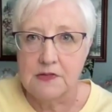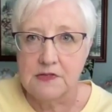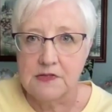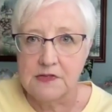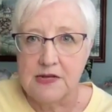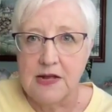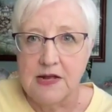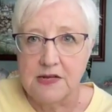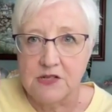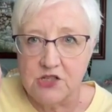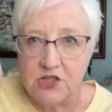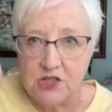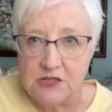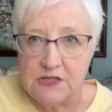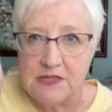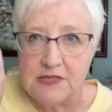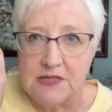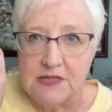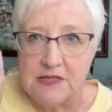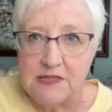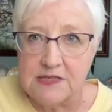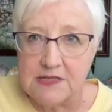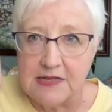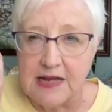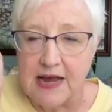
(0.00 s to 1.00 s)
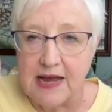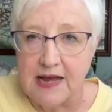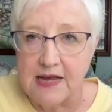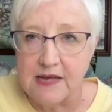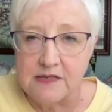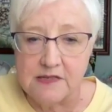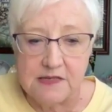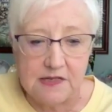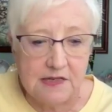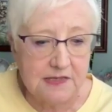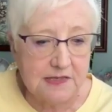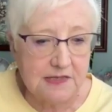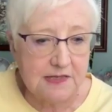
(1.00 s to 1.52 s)
it's not just these
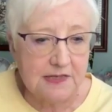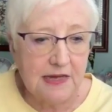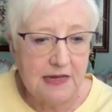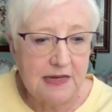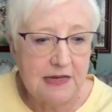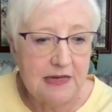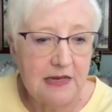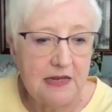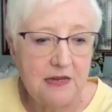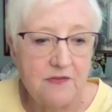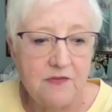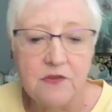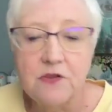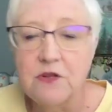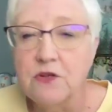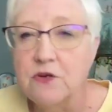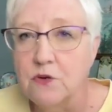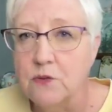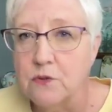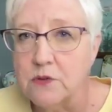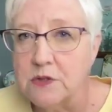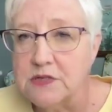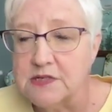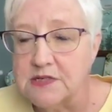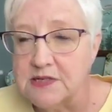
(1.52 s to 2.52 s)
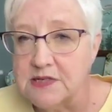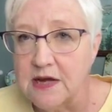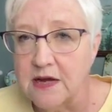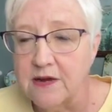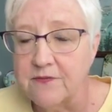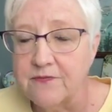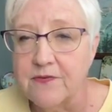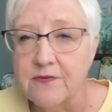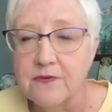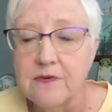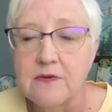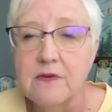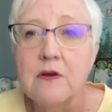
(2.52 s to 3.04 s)
guys. It's like even the newer
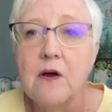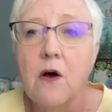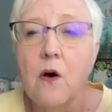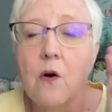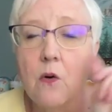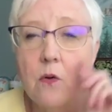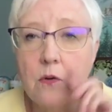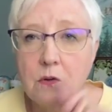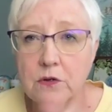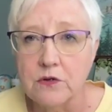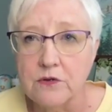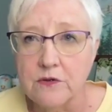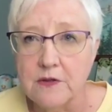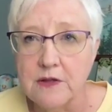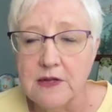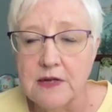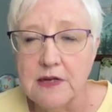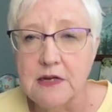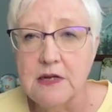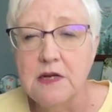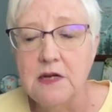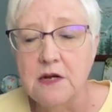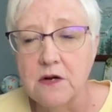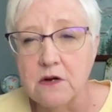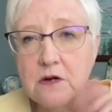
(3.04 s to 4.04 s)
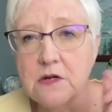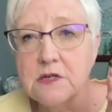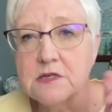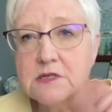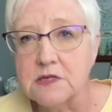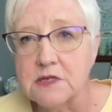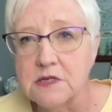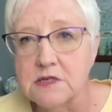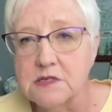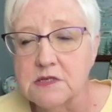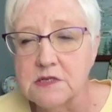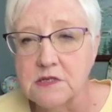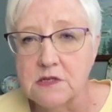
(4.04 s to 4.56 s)
stuff, older than a year,
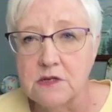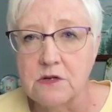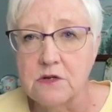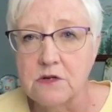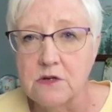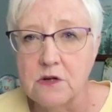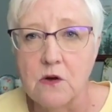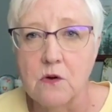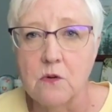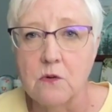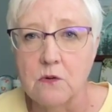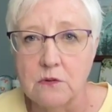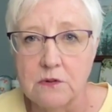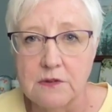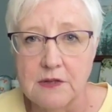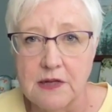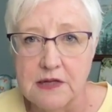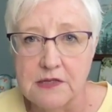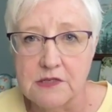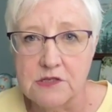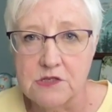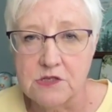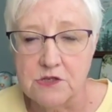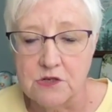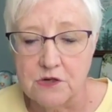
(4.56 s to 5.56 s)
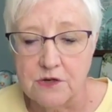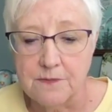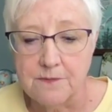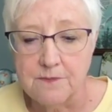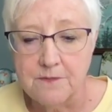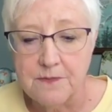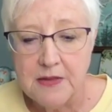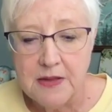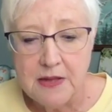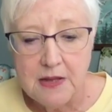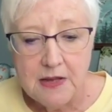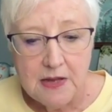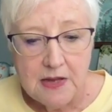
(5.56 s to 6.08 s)
it's considered old
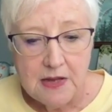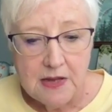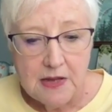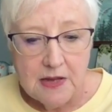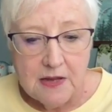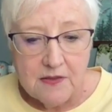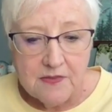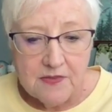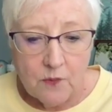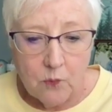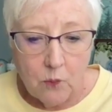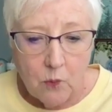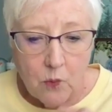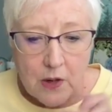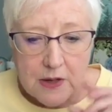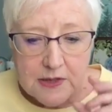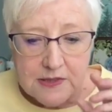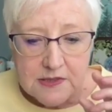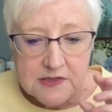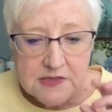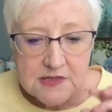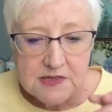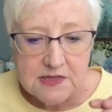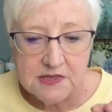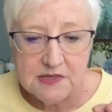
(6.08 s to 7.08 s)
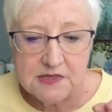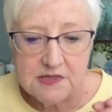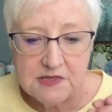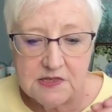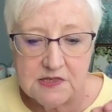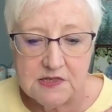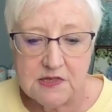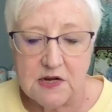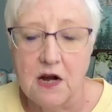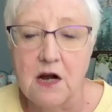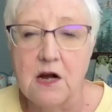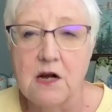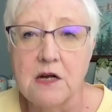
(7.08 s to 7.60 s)
Lustre. The ones that
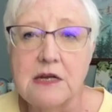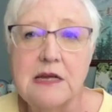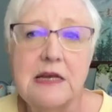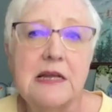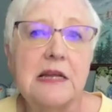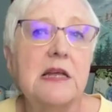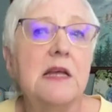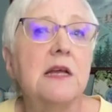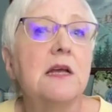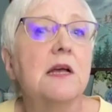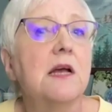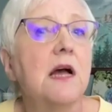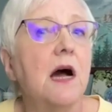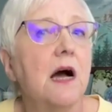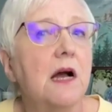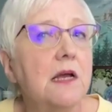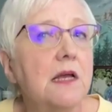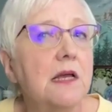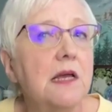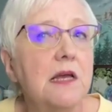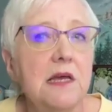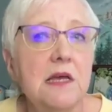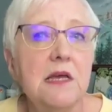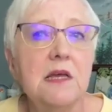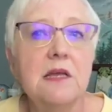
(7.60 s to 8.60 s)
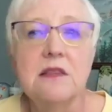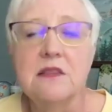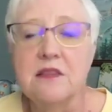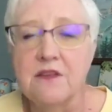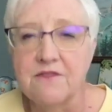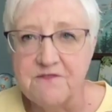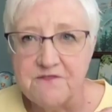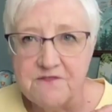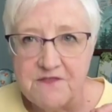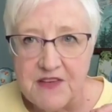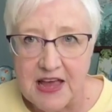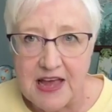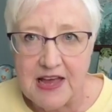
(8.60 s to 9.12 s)
start getting gunky
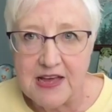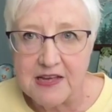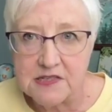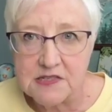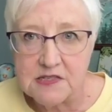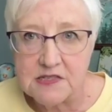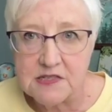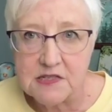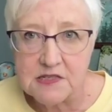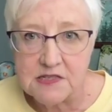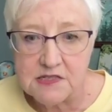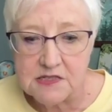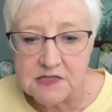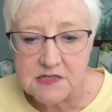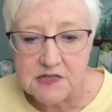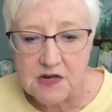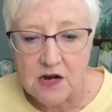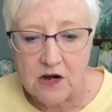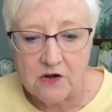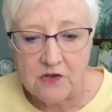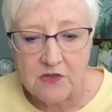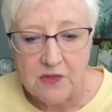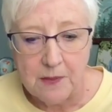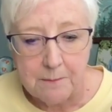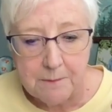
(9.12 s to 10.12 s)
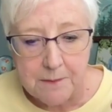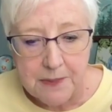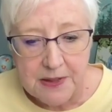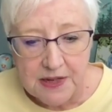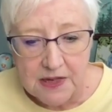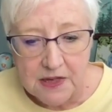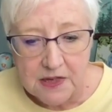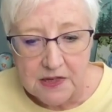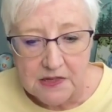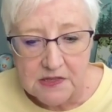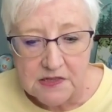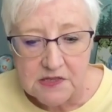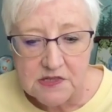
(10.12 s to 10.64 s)
the fastest are the
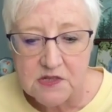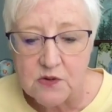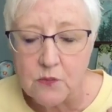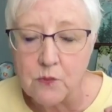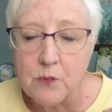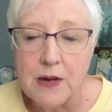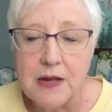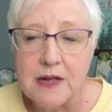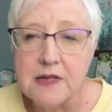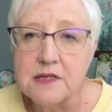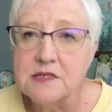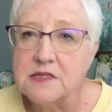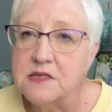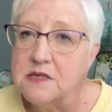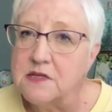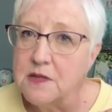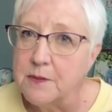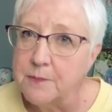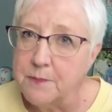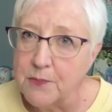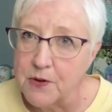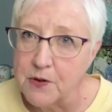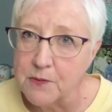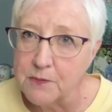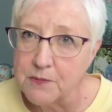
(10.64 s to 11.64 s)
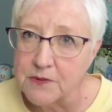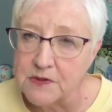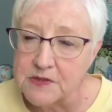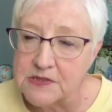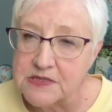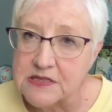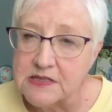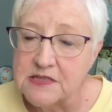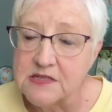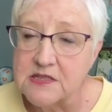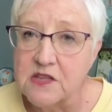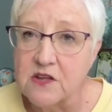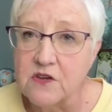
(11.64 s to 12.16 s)
pinks, the reds, and the
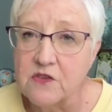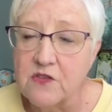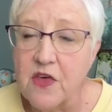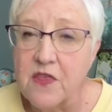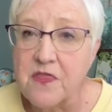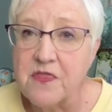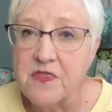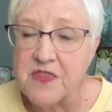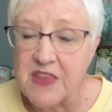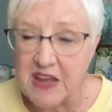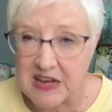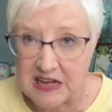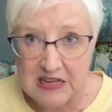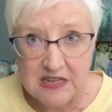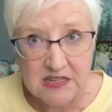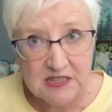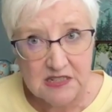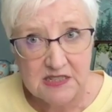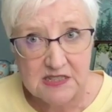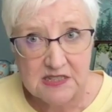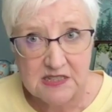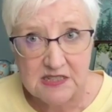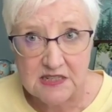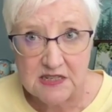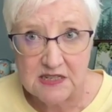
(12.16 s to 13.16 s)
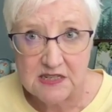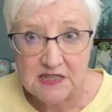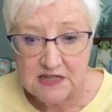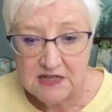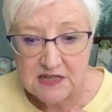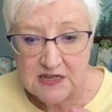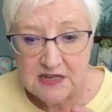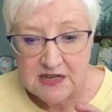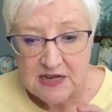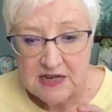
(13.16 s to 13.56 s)
purples, because they're the thickest.